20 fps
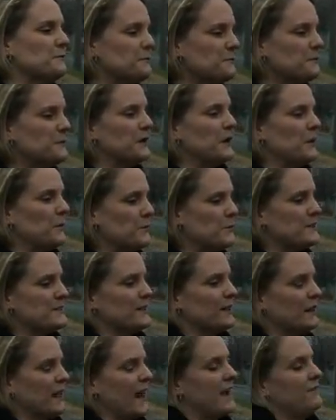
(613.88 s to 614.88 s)
you know, was the
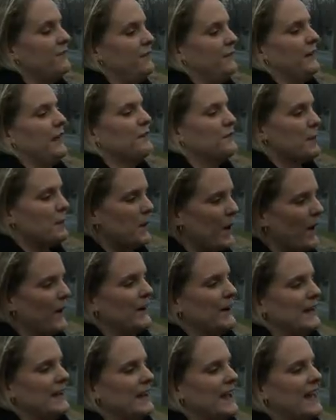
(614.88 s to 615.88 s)
life of the party.